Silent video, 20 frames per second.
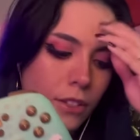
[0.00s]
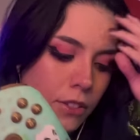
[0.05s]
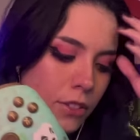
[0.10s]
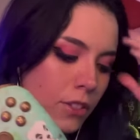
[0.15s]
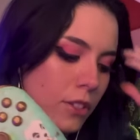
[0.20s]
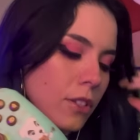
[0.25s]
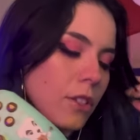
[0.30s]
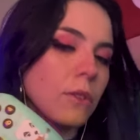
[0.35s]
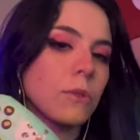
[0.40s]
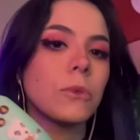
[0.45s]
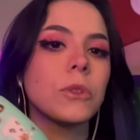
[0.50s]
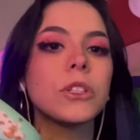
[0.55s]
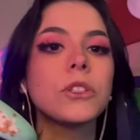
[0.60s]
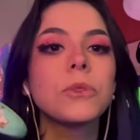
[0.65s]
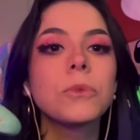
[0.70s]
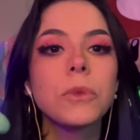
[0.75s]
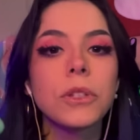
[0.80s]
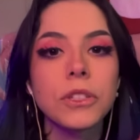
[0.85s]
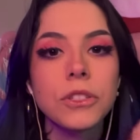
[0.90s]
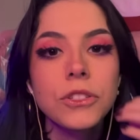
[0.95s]
So
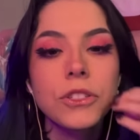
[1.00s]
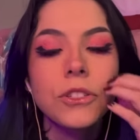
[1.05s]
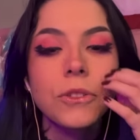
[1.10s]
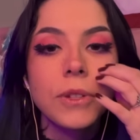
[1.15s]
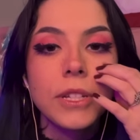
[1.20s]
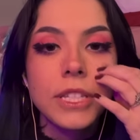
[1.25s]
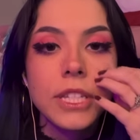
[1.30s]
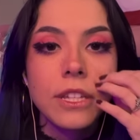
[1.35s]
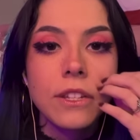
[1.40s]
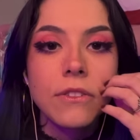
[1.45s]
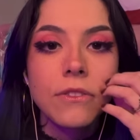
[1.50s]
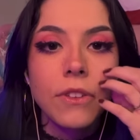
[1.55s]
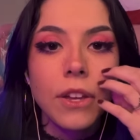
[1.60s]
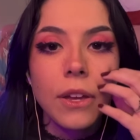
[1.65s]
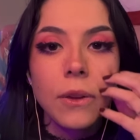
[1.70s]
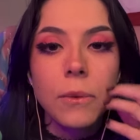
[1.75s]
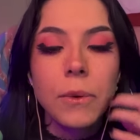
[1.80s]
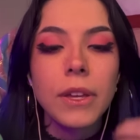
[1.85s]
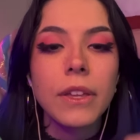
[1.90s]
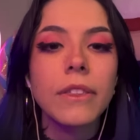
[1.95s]
which one do you
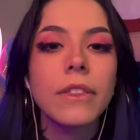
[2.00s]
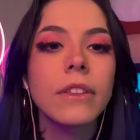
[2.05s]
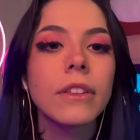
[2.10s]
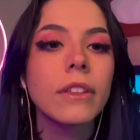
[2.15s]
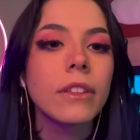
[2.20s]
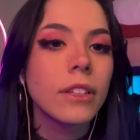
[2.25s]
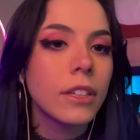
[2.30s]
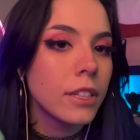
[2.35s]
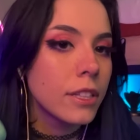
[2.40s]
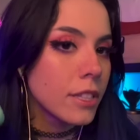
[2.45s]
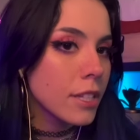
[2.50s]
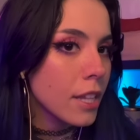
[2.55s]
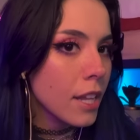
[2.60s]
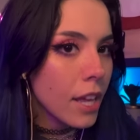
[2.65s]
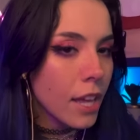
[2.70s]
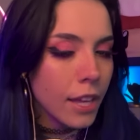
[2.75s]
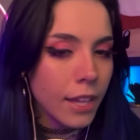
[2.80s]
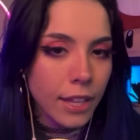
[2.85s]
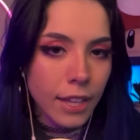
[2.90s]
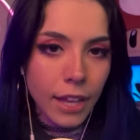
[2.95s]
identify with
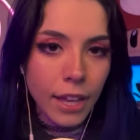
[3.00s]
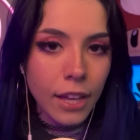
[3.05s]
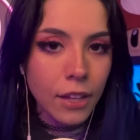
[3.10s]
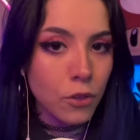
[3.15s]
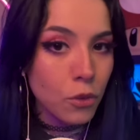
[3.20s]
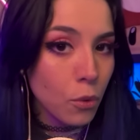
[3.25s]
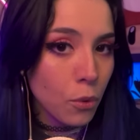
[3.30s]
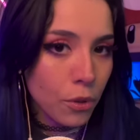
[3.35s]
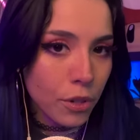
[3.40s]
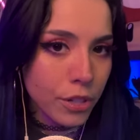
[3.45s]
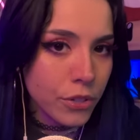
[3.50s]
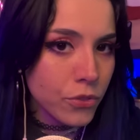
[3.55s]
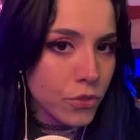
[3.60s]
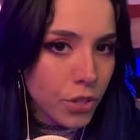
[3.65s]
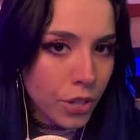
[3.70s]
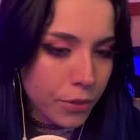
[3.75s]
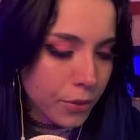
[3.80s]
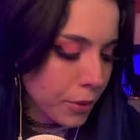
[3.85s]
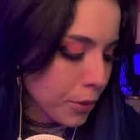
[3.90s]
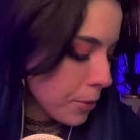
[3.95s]
today and or in
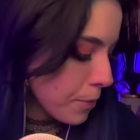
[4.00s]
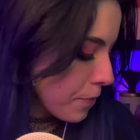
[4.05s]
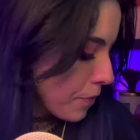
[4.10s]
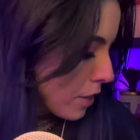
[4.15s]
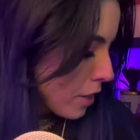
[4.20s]
general?